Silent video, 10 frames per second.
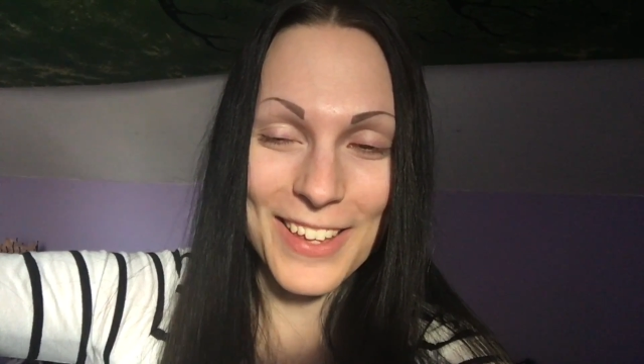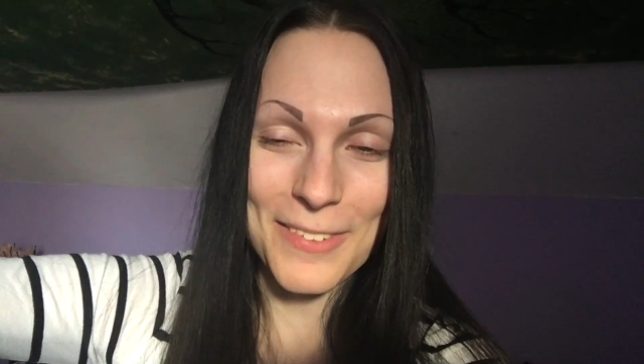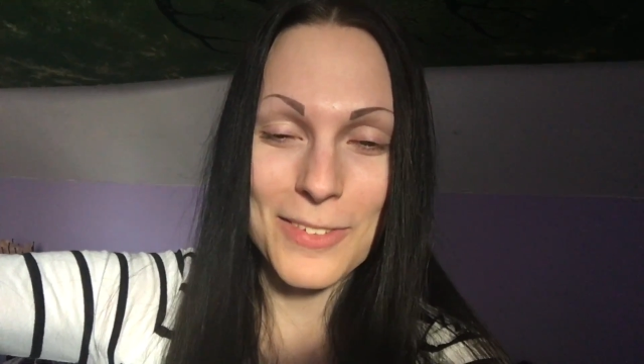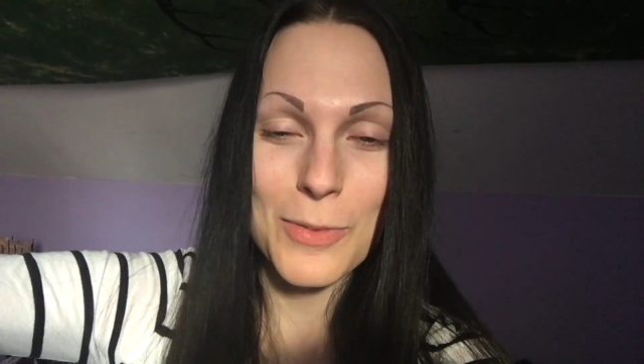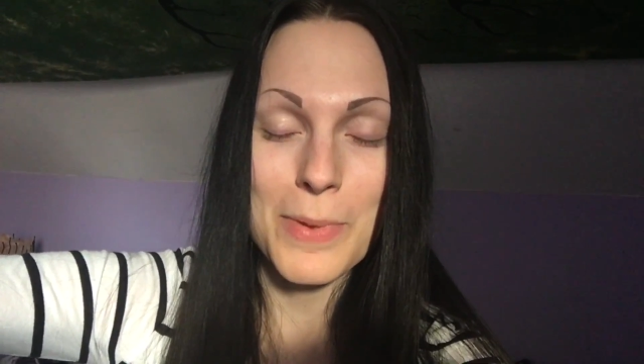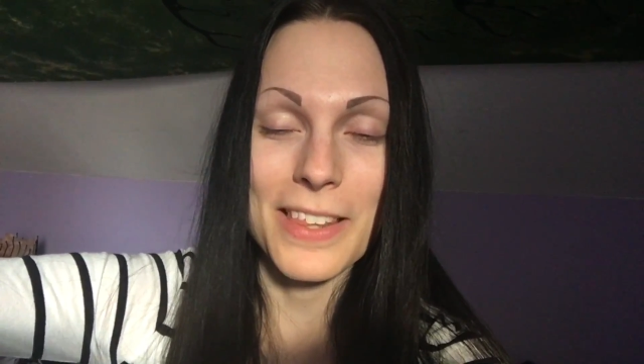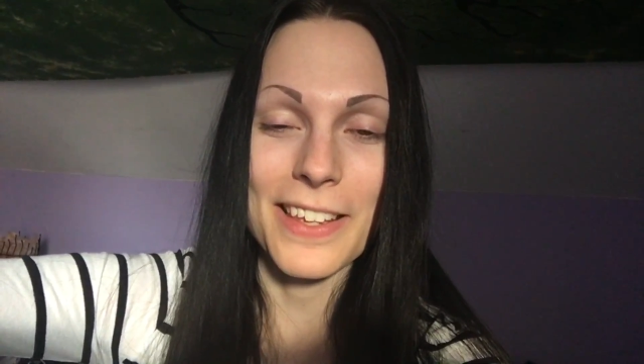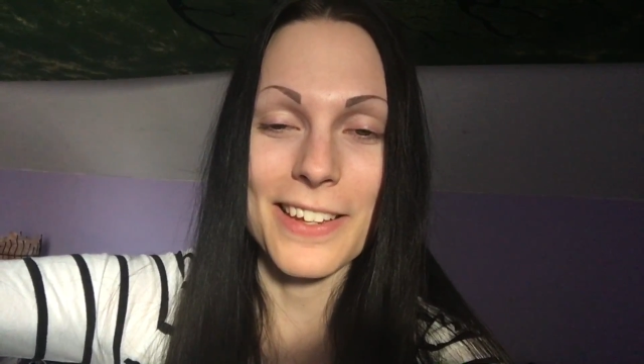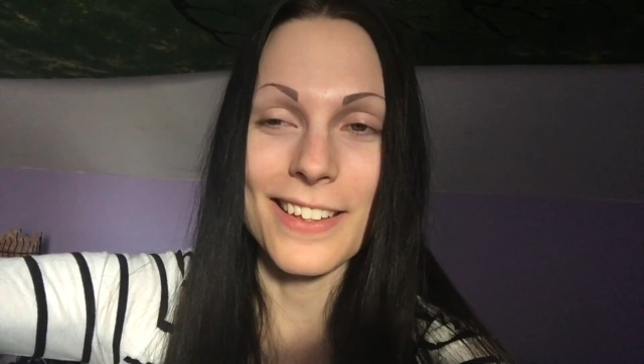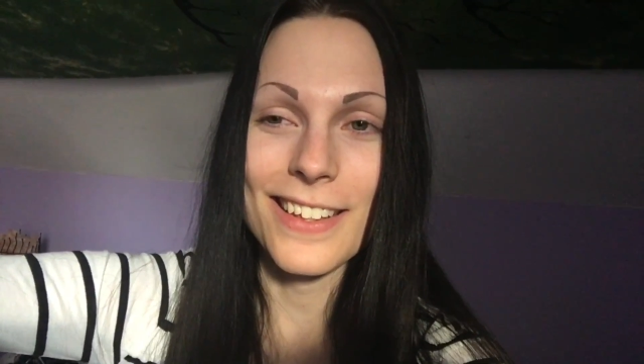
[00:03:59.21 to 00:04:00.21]
It'd be
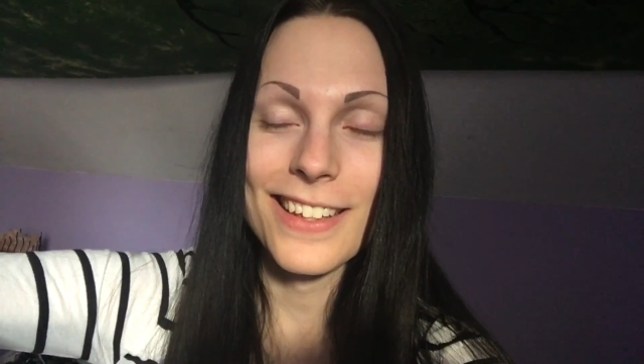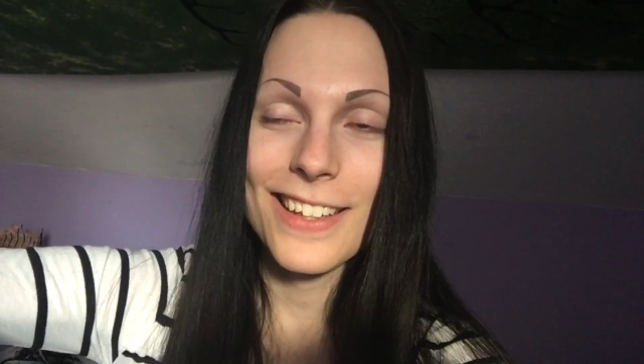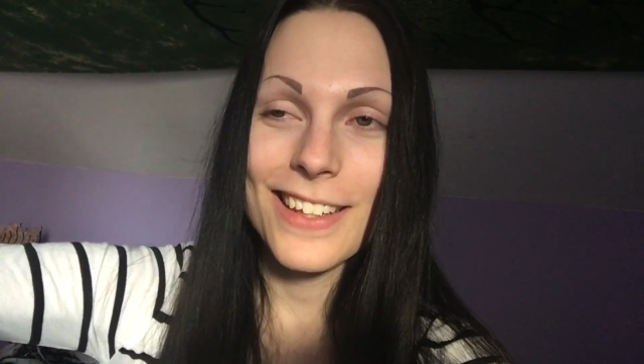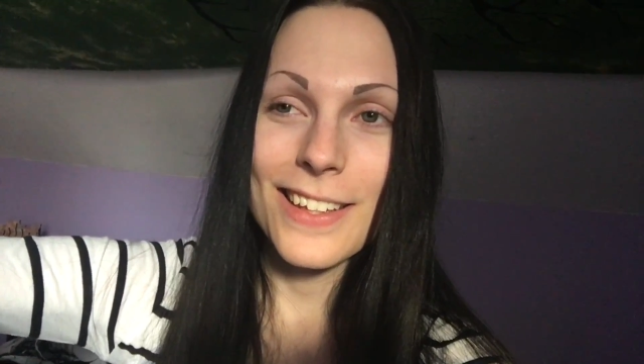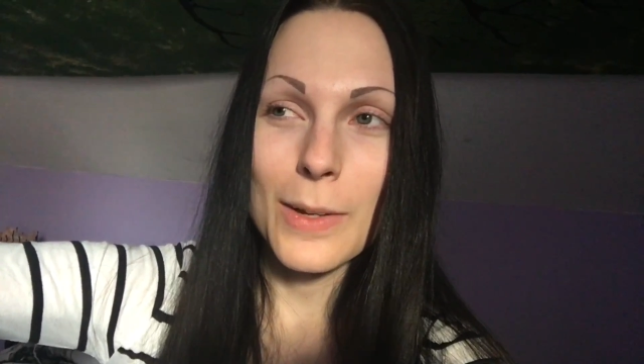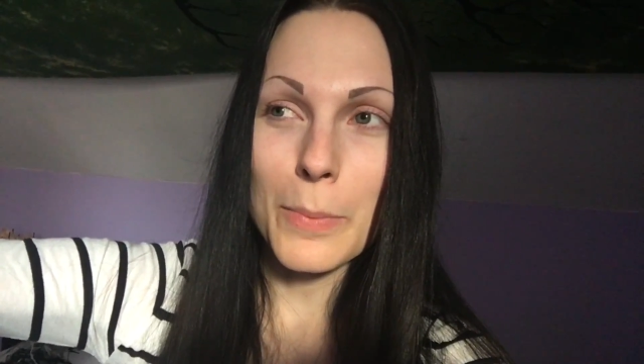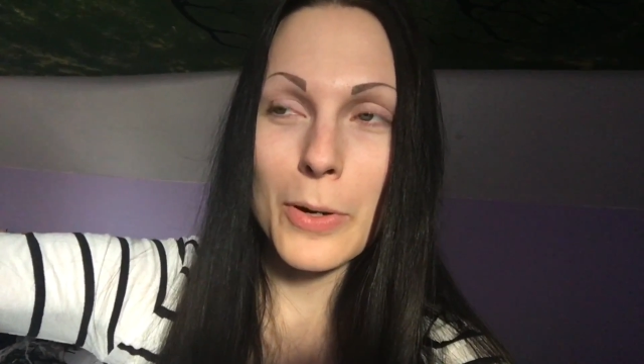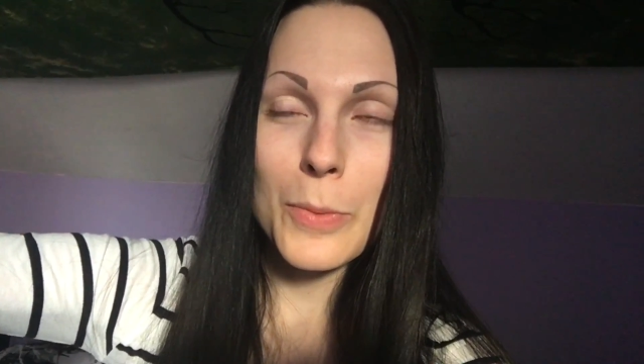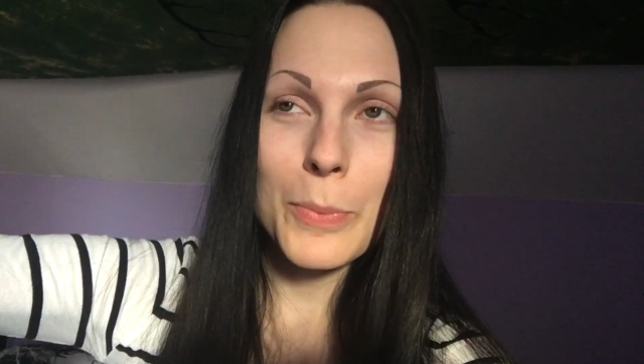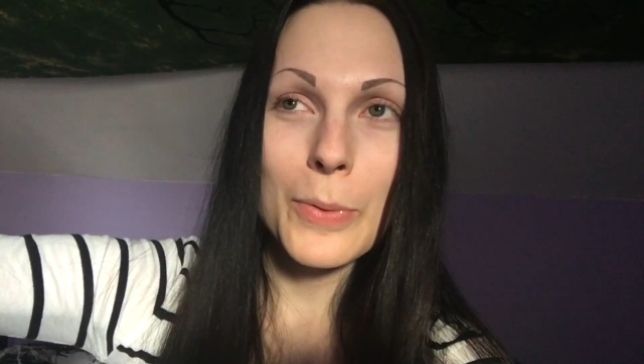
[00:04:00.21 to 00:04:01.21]
like a
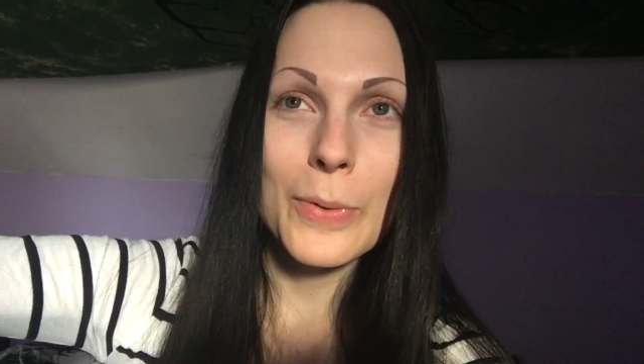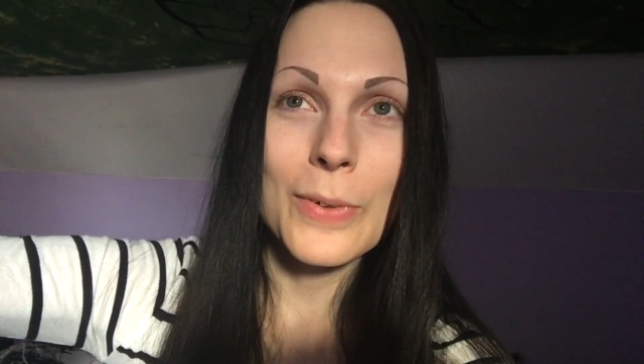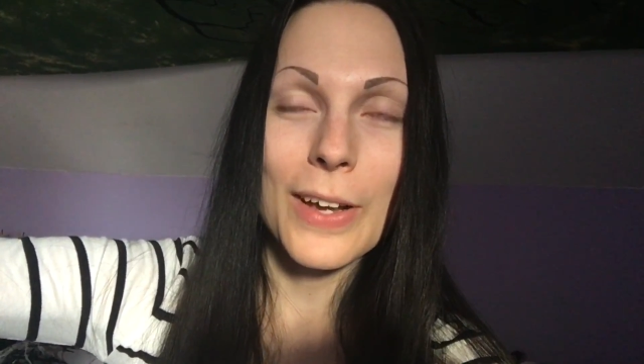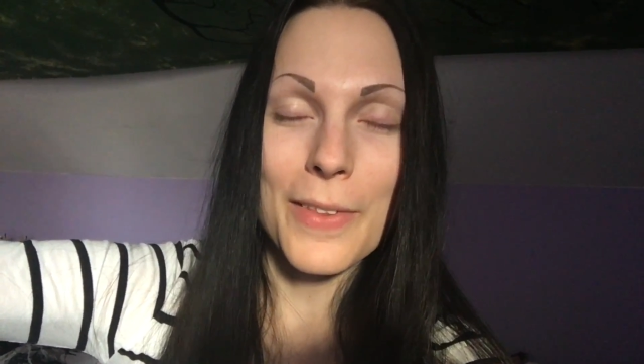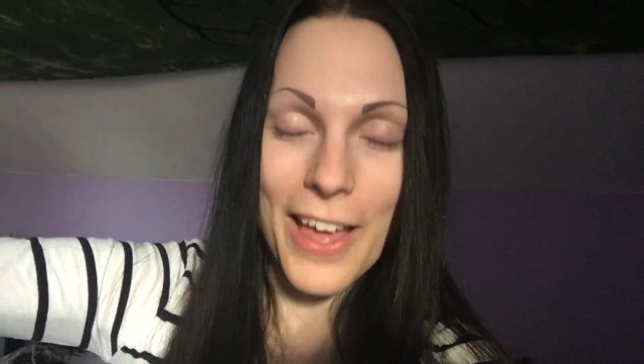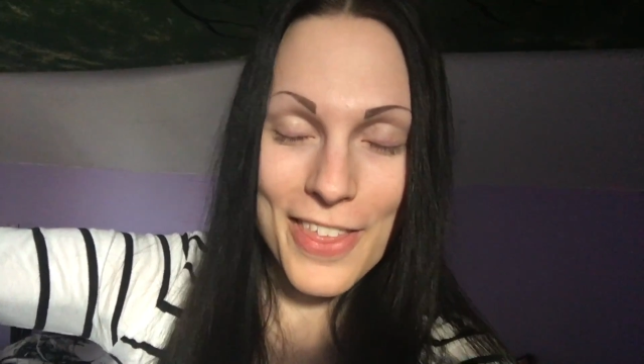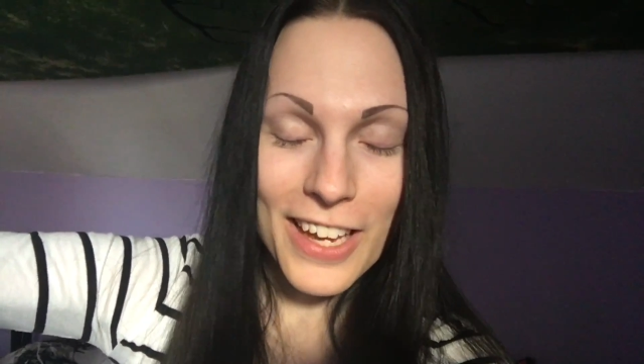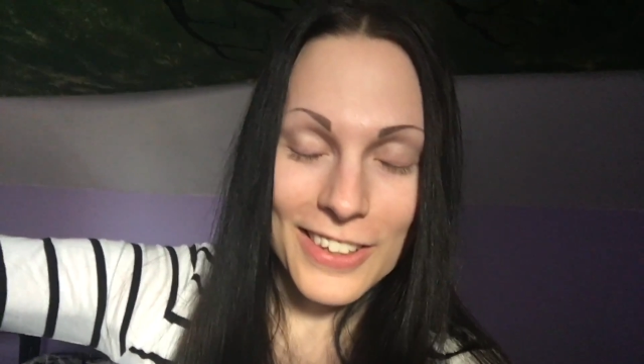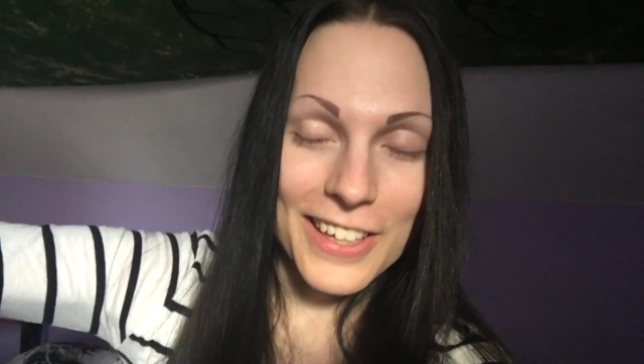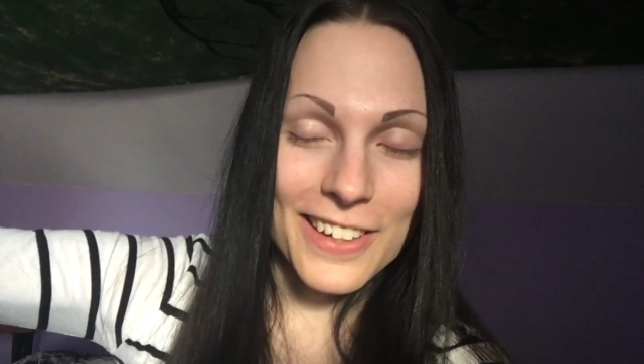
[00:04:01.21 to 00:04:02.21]
purple. I think
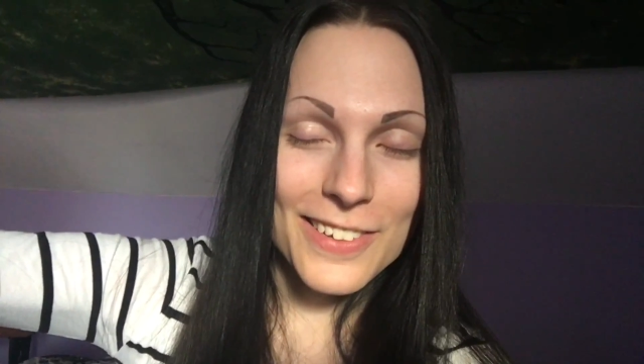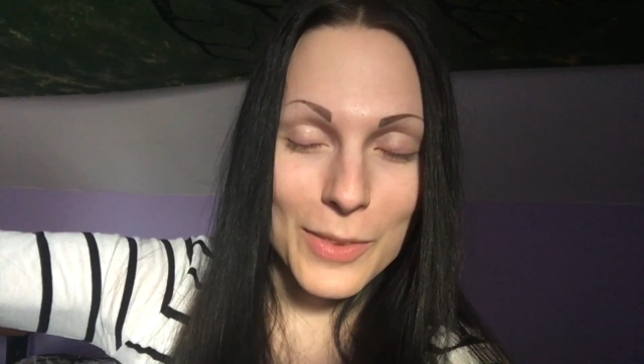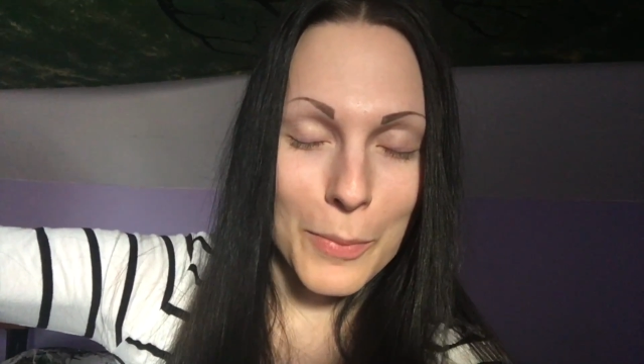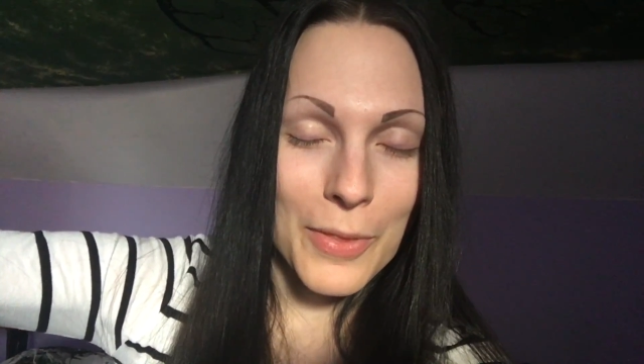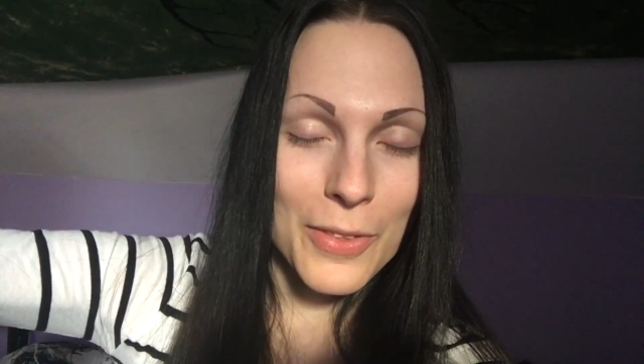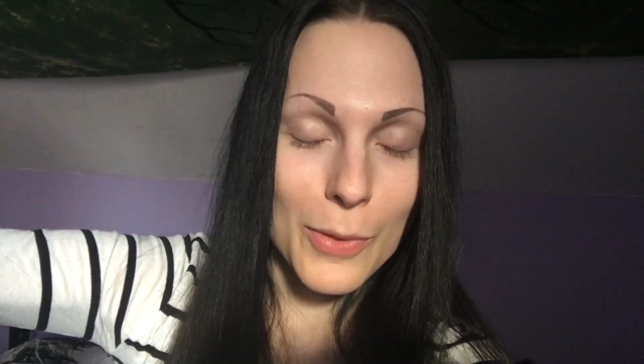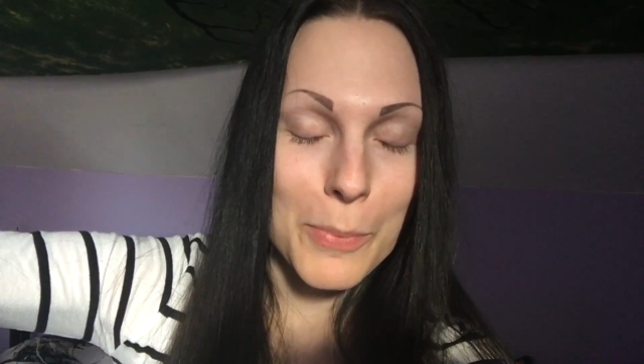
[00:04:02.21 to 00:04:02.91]
I like the